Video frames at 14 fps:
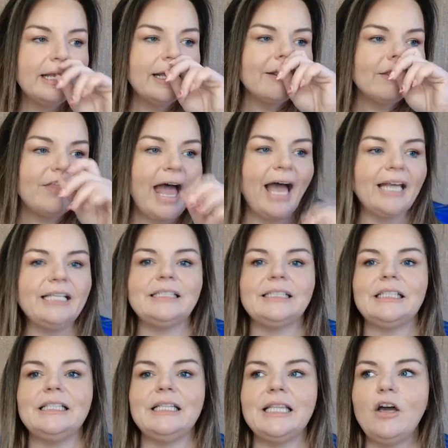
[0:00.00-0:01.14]

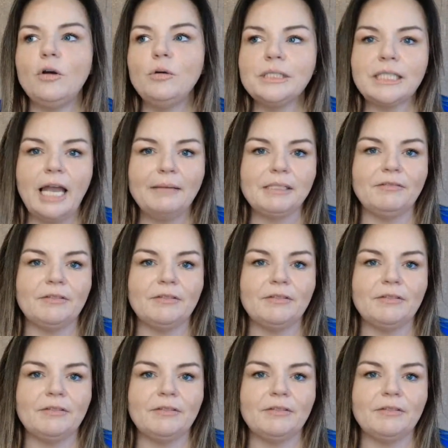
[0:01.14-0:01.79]
those types of